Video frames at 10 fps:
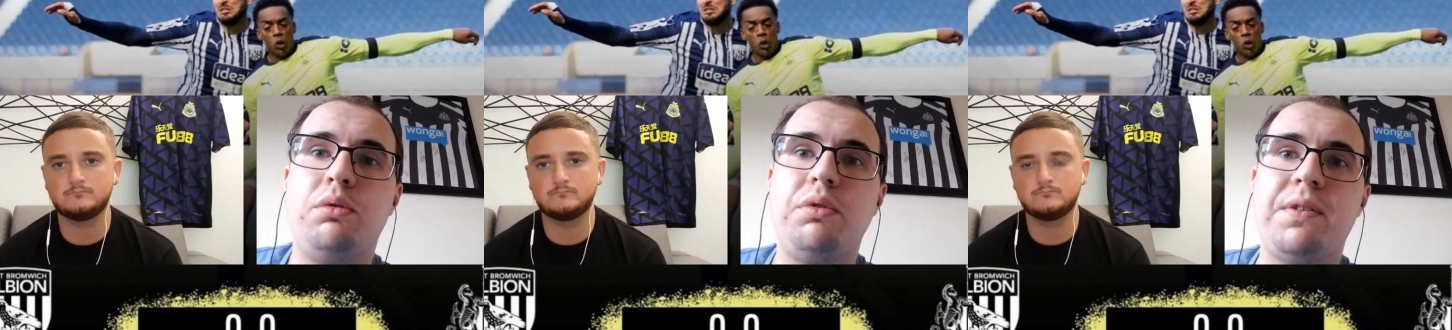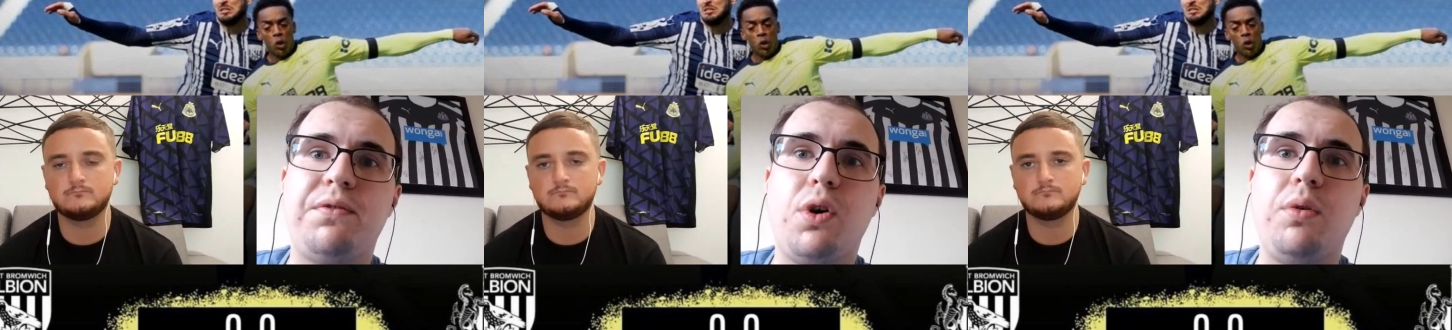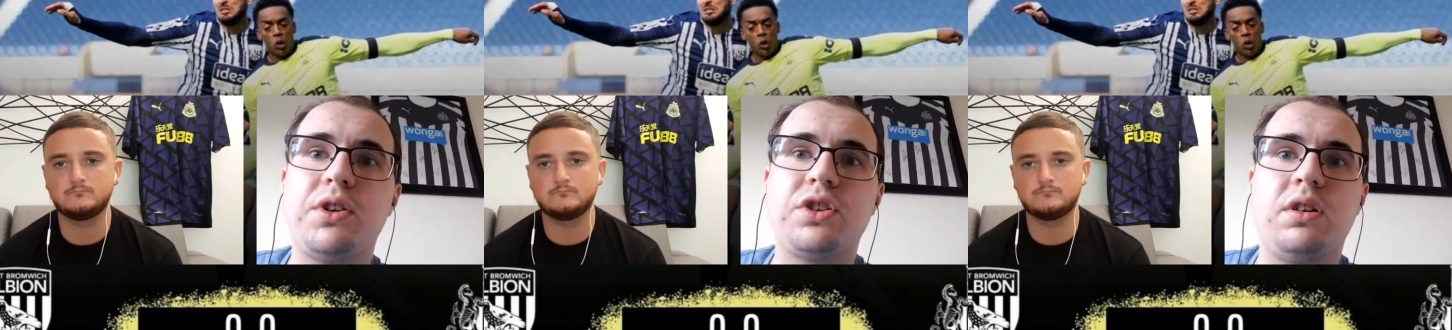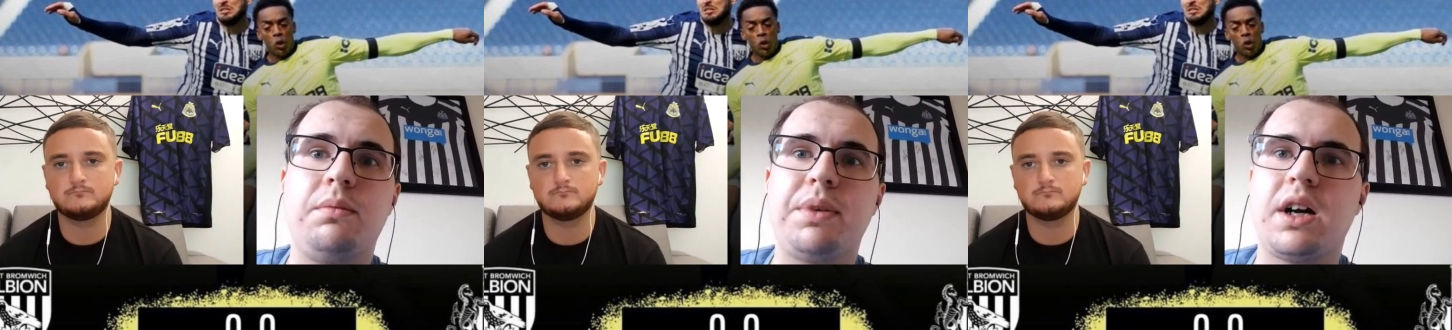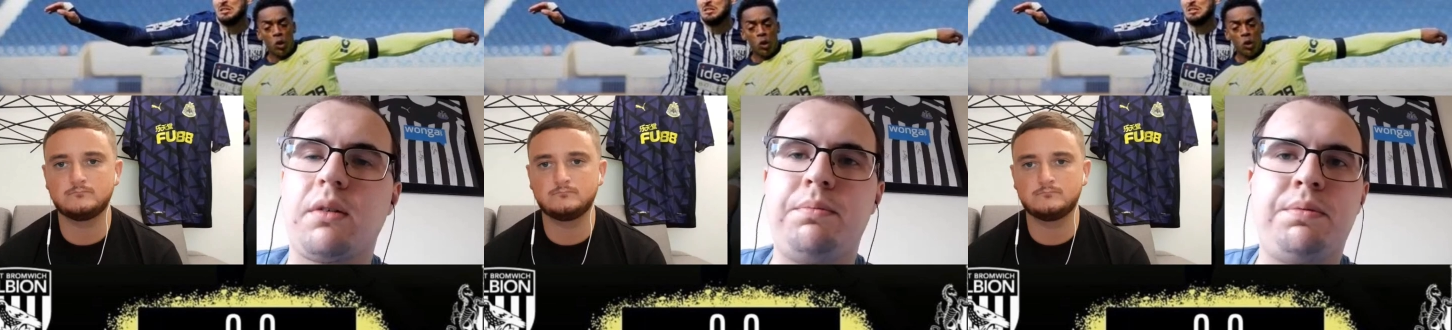Speaker 1: three forwards come
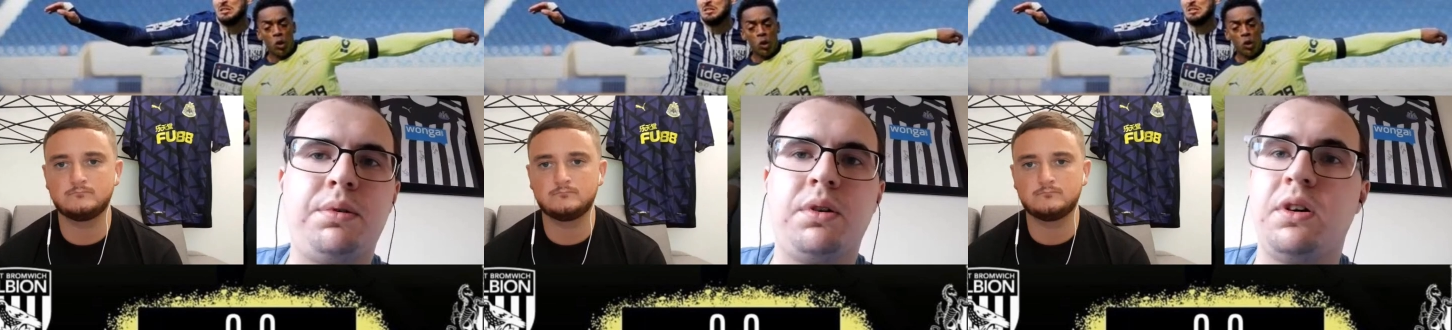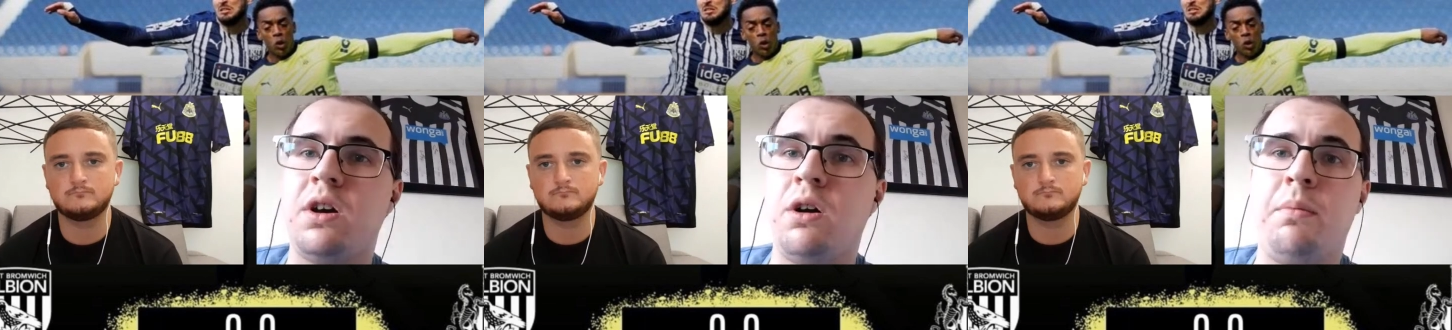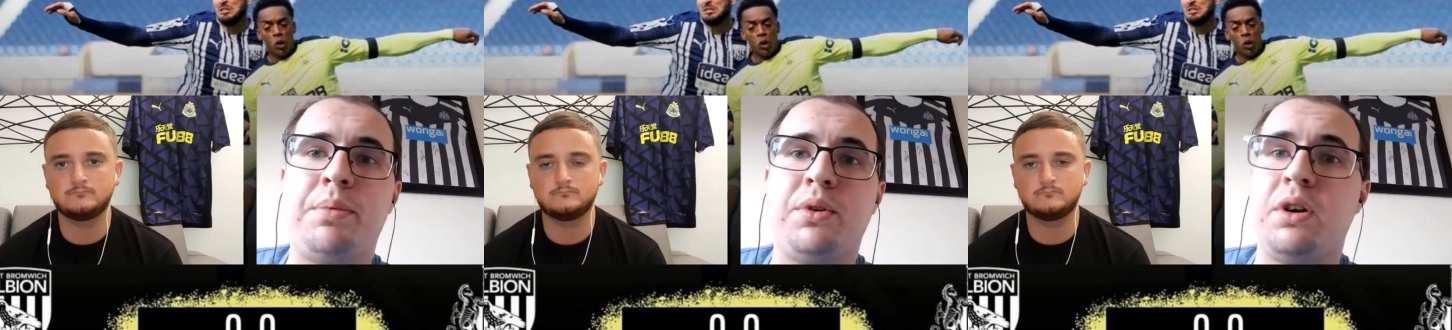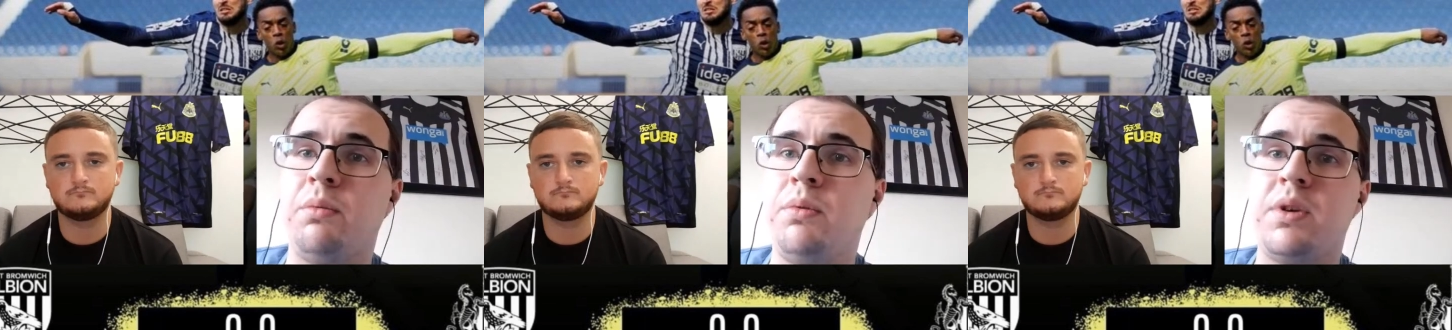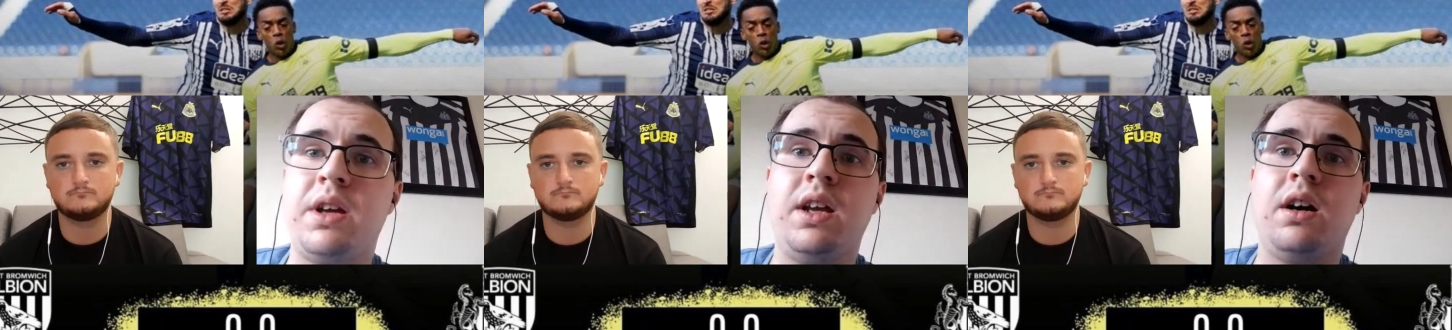back, boy, oh boy,
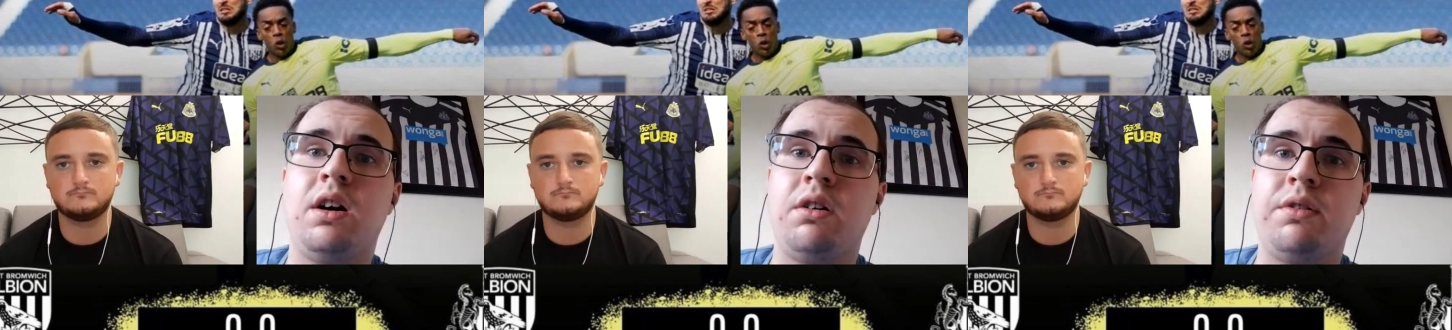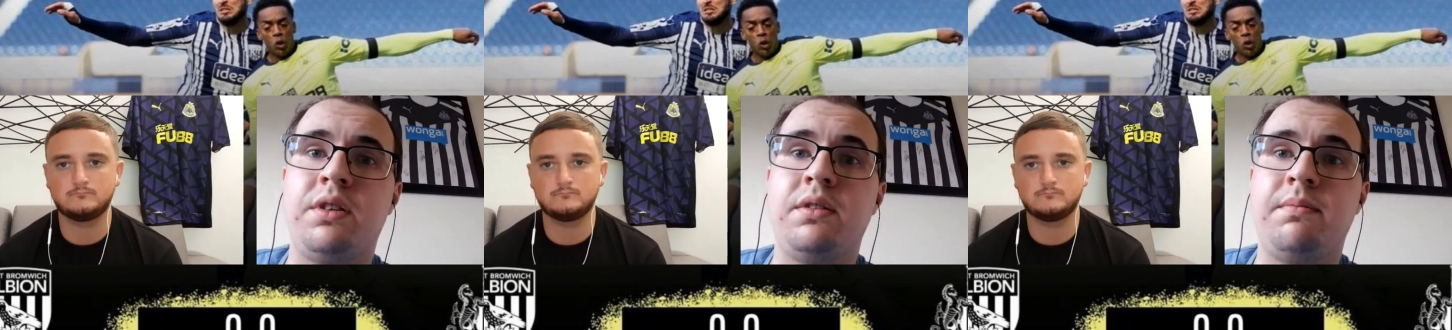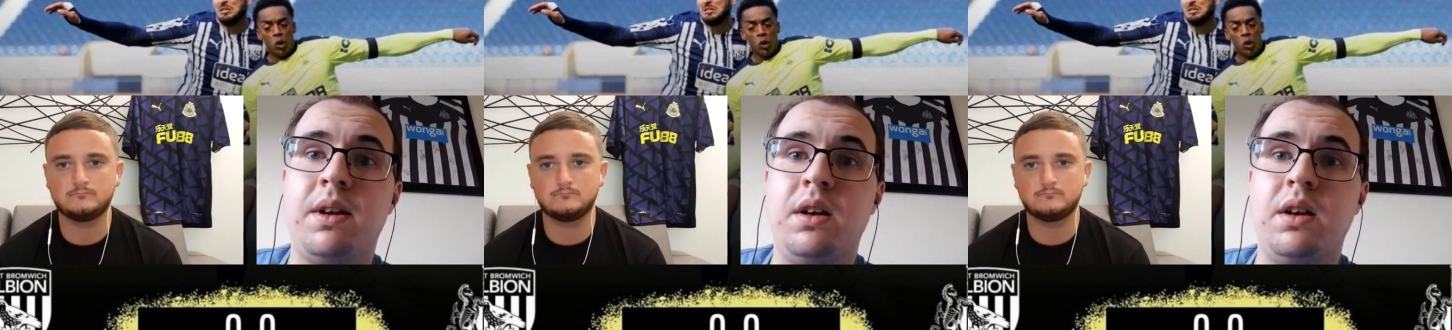we're in